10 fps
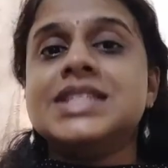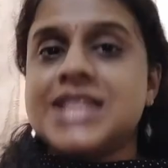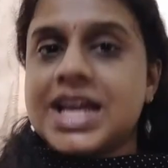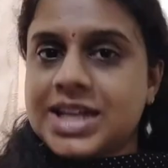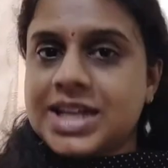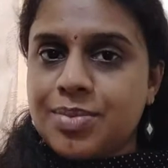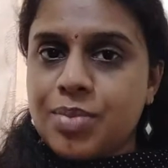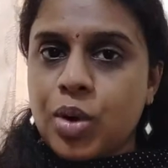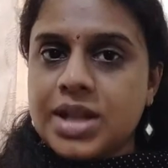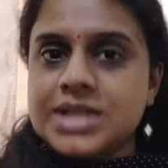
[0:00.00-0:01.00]
syntactic
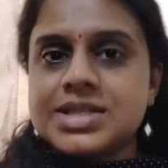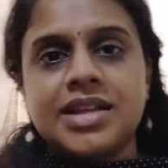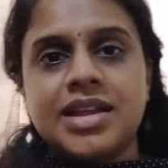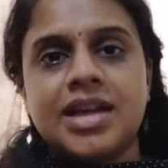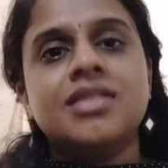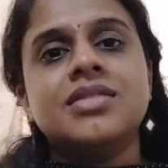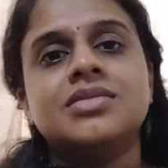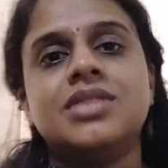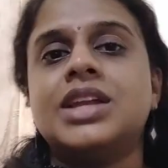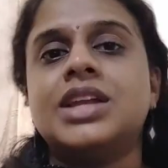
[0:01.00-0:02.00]
models, and there are
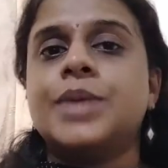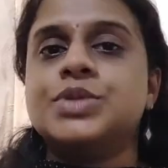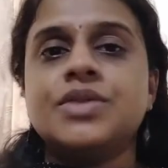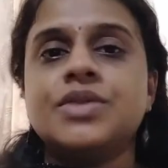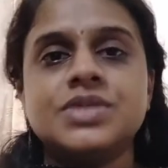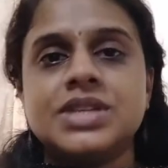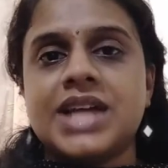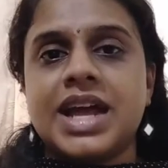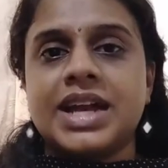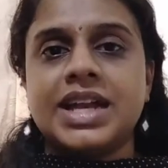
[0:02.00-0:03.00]
three types of
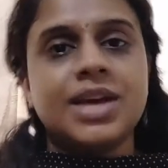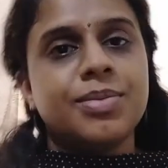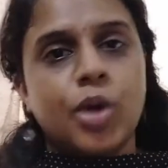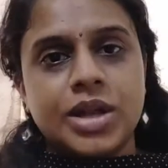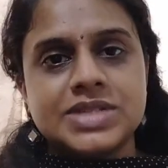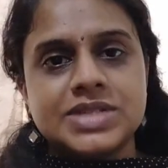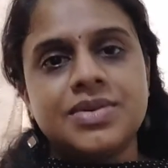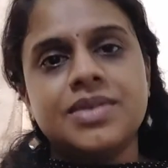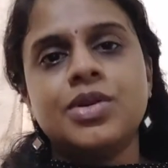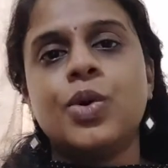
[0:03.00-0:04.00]
syntactic
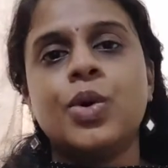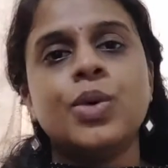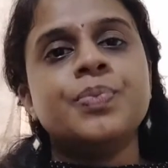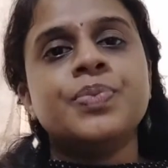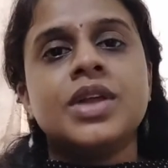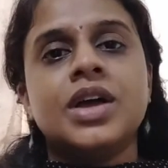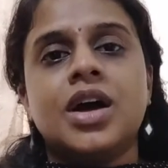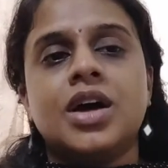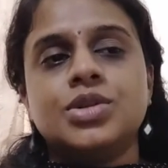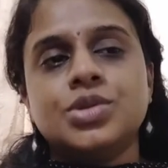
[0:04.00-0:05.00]
models. We will go
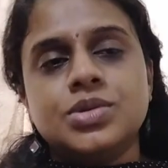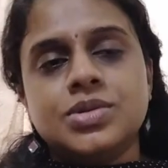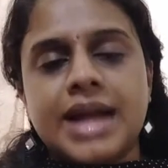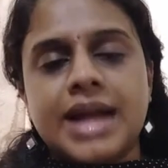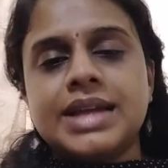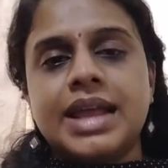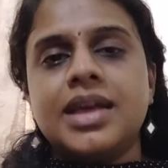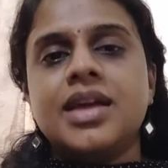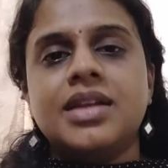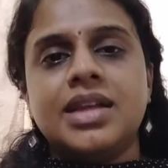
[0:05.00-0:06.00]
to that
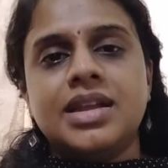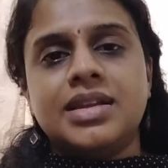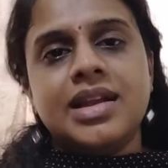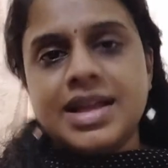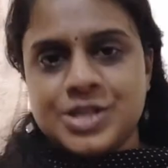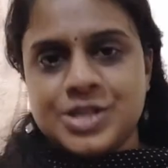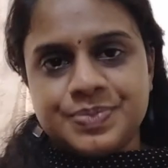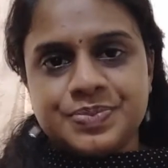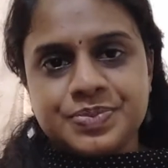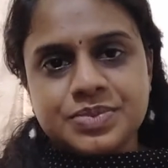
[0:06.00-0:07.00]
area in detail
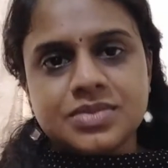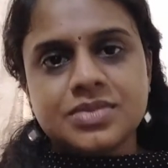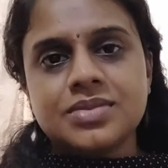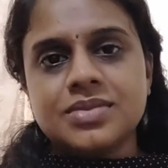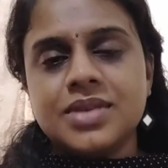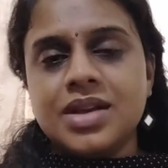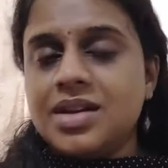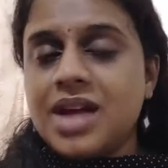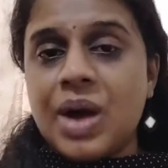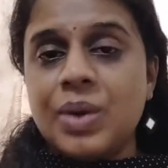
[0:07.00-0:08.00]
later.
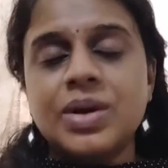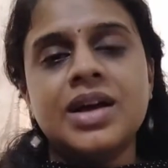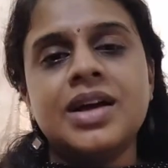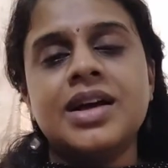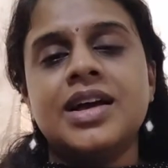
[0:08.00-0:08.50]
And now